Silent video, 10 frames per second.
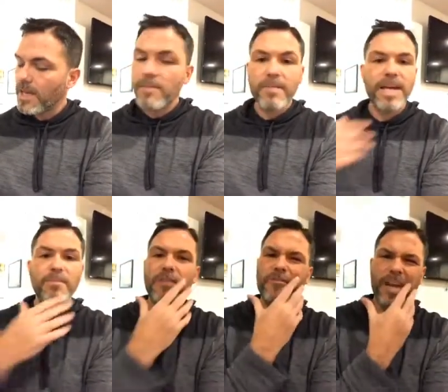Man,
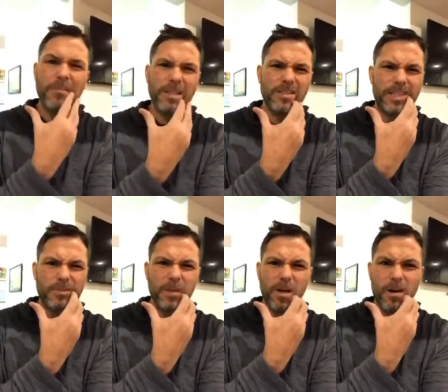my family just gives
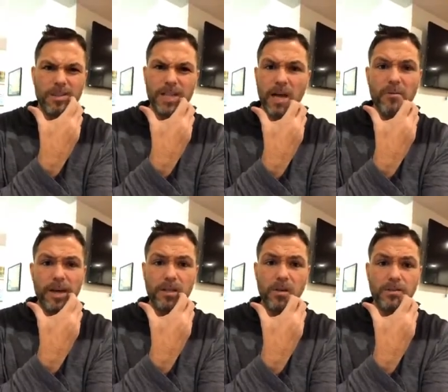me a hard time
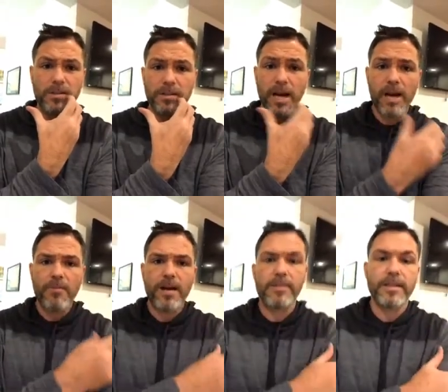about going to the
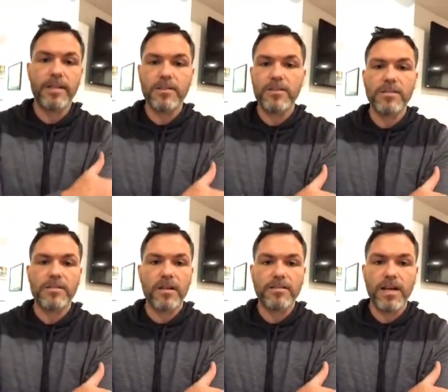chiropractor, getting adjusted
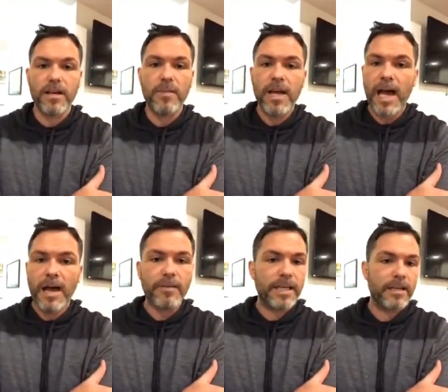all the time.
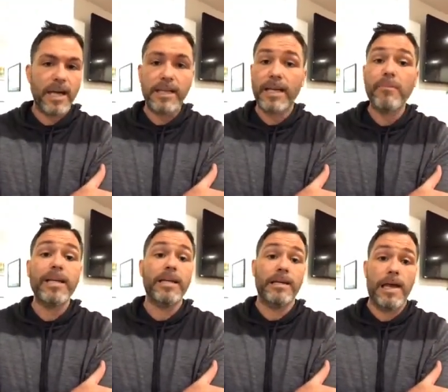I'm
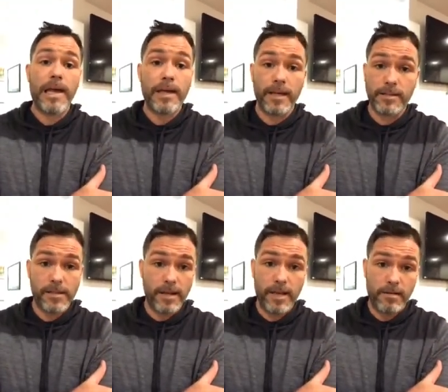getting heck
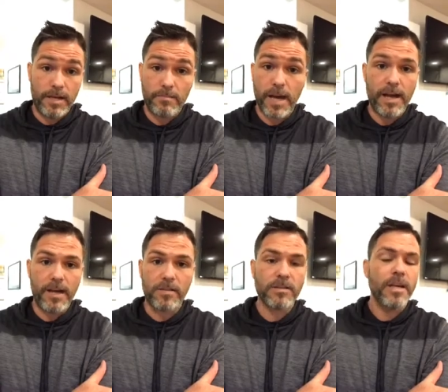at my
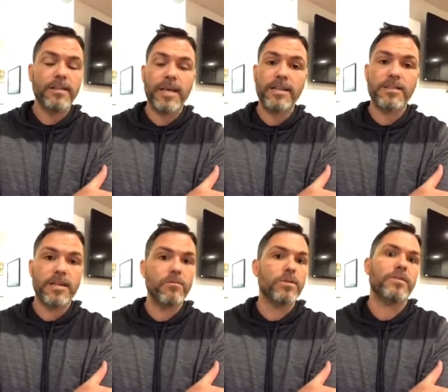house.
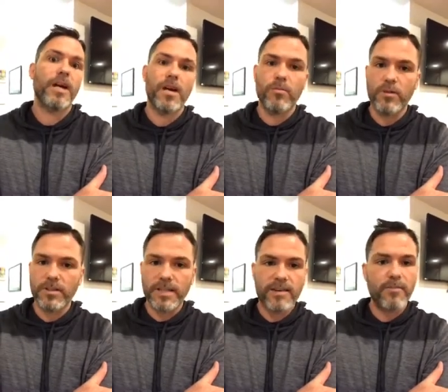Thanksgiving was terrible
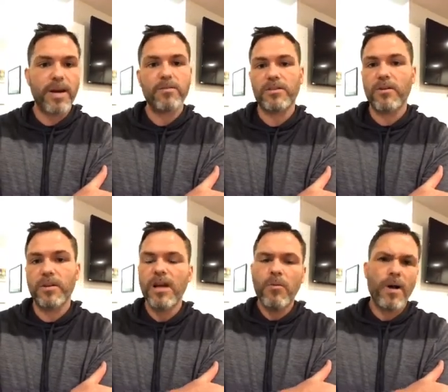because everybody was going,
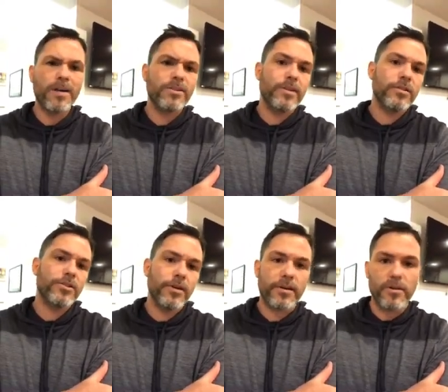why aren't you eating
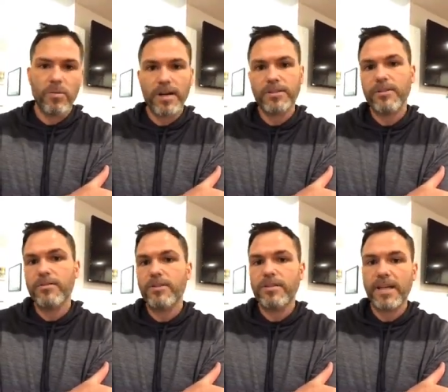sugar? Why aren't you
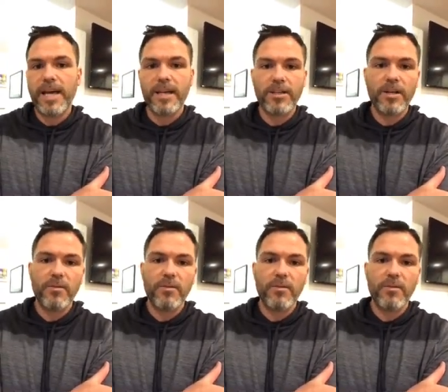doing that? And you know